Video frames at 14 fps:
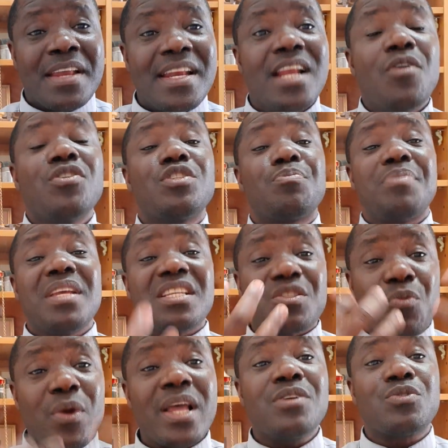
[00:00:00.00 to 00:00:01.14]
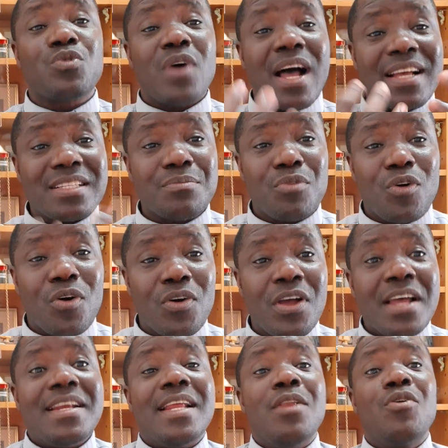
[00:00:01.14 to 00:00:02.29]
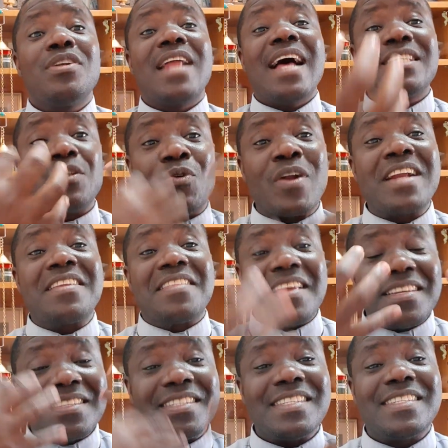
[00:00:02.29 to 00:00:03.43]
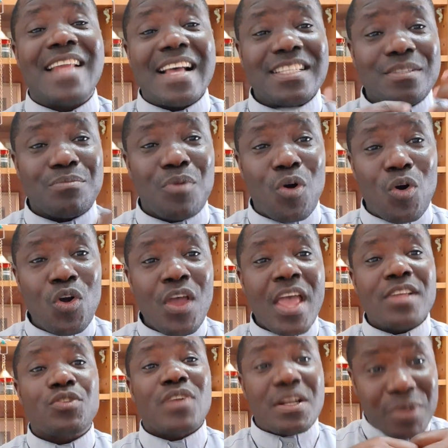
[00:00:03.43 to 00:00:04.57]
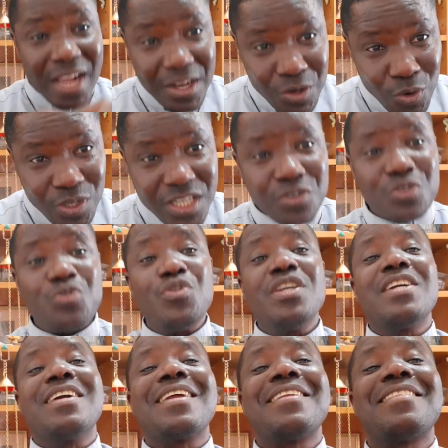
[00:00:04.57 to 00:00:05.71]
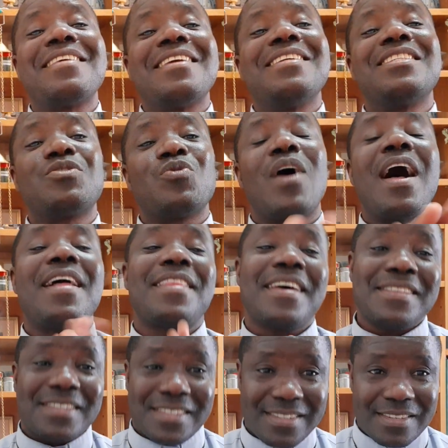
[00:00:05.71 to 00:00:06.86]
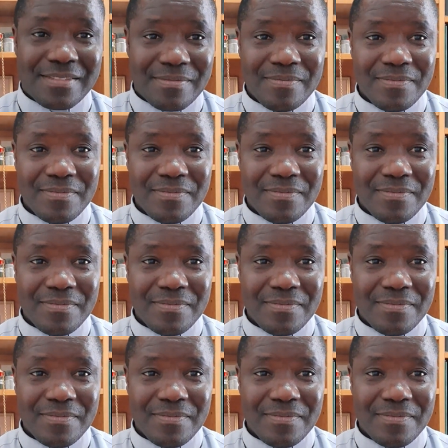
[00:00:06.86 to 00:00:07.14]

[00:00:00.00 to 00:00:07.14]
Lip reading: The Lord speaks well to us more. The Lord does great things in us more, so that we can continue doing great things to others.